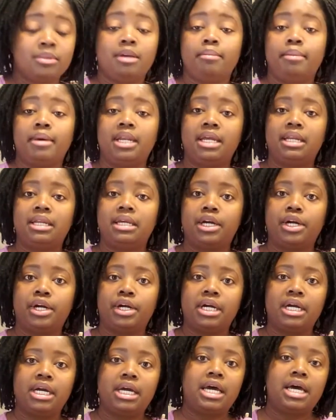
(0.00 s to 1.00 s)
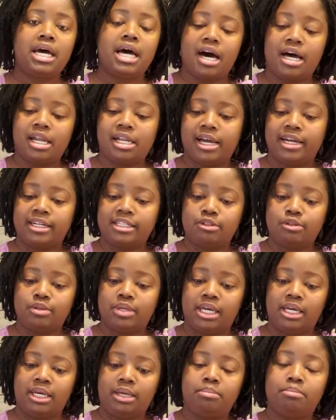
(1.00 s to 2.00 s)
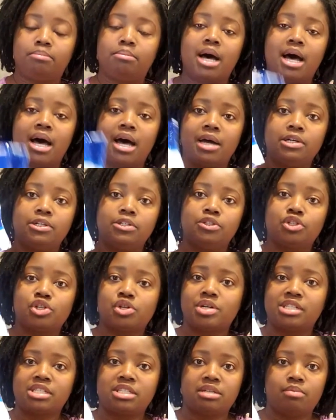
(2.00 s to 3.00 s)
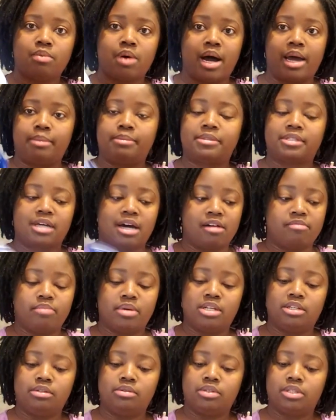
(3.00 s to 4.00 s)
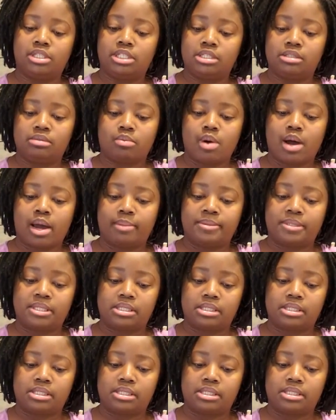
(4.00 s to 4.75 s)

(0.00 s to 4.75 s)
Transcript: But in here, I like to keep my trusty wipes. I've been using these wipes